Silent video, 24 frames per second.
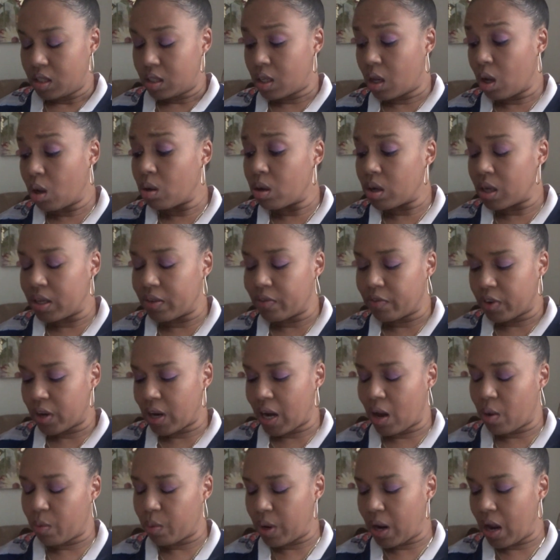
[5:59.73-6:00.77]
Totally
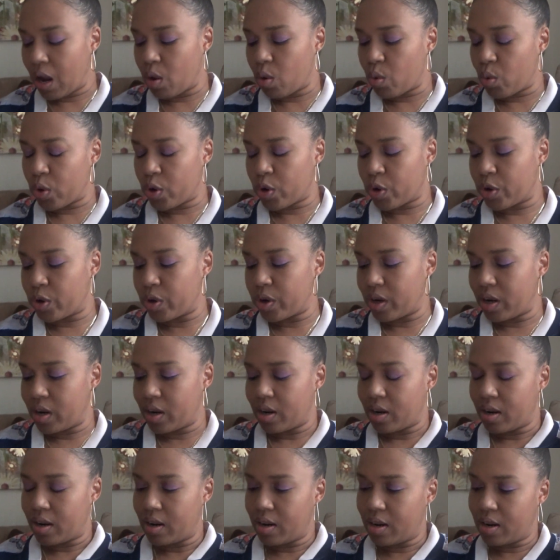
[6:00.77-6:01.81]
forgot what I ordered
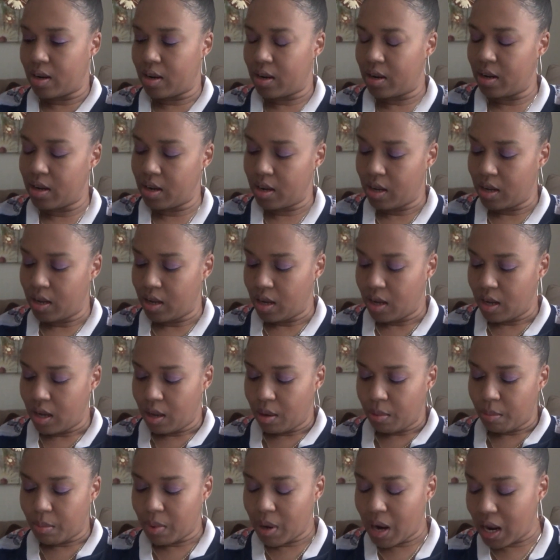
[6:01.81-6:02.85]

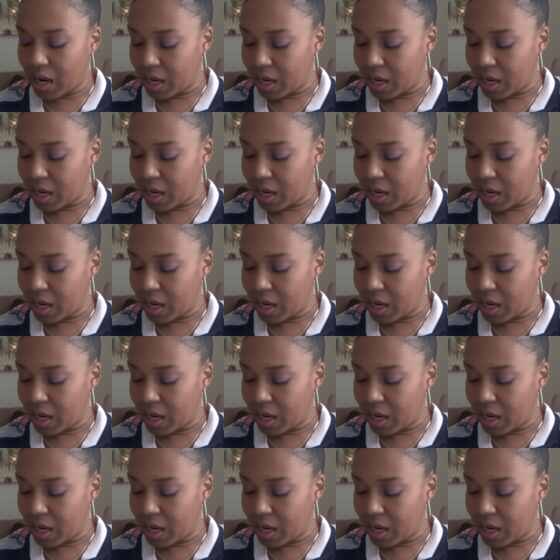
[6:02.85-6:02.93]
but